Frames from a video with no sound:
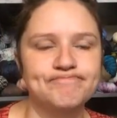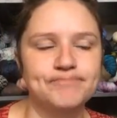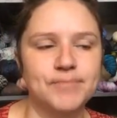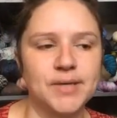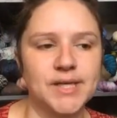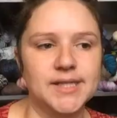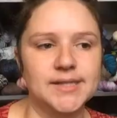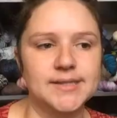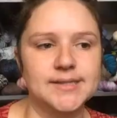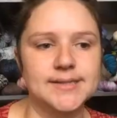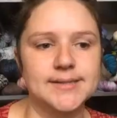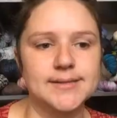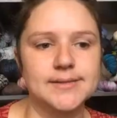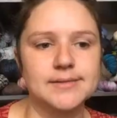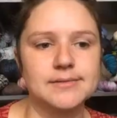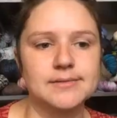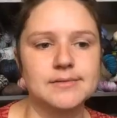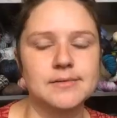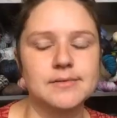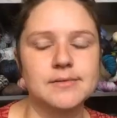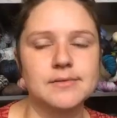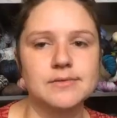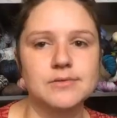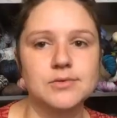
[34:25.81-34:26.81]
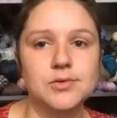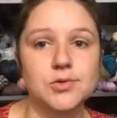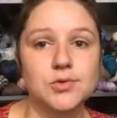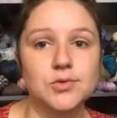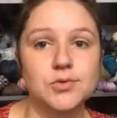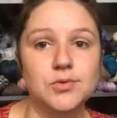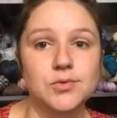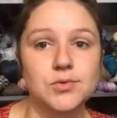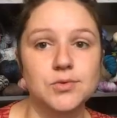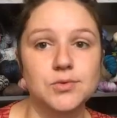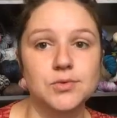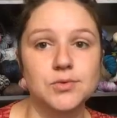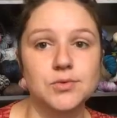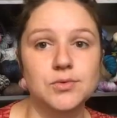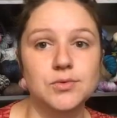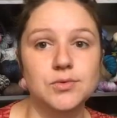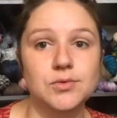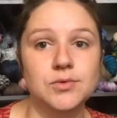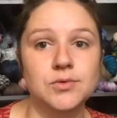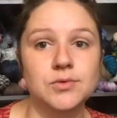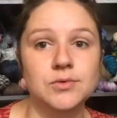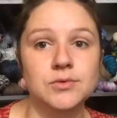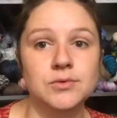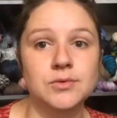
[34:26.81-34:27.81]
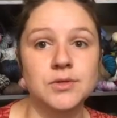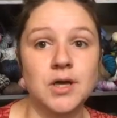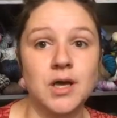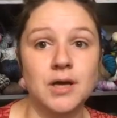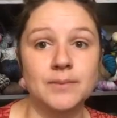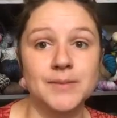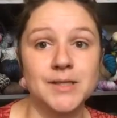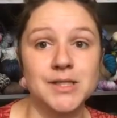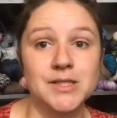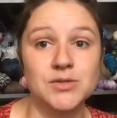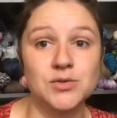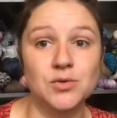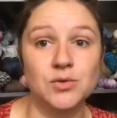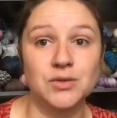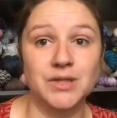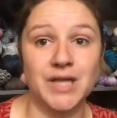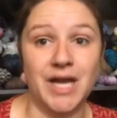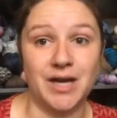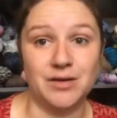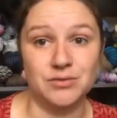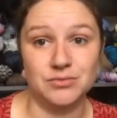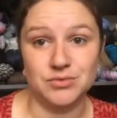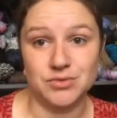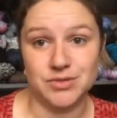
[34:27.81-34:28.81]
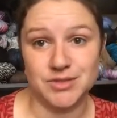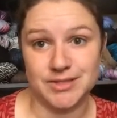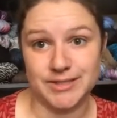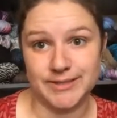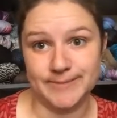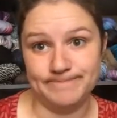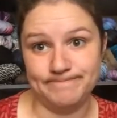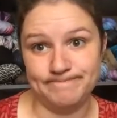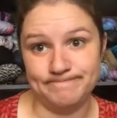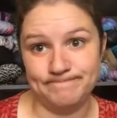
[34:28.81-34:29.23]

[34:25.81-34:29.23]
base to not be sold out.